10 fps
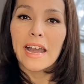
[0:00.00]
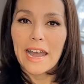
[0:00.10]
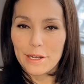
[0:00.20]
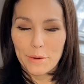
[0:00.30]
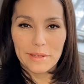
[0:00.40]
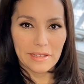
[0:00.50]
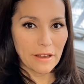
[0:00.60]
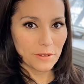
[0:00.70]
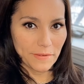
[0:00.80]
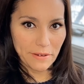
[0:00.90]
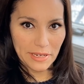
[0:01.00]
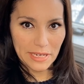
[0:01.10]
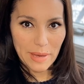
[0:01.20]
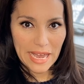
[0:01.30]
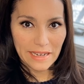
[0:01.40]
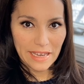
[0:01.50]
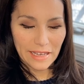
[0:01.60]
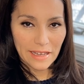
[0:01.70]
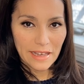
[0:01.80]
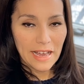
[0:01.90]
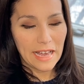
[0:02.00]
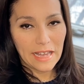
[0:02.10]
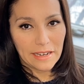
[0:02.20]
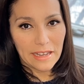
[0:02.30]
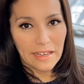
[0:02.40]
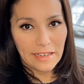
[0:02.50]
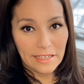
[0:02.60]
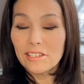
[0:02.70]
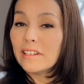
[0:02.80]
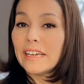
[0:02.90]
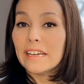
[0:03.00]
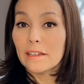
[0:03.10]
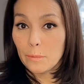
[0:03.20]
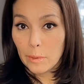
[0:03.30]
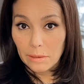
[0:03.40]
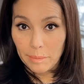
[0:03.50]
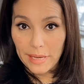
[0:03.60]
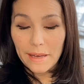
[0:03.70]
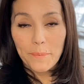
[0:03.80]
I know it sounds very demanding, and initially it will be,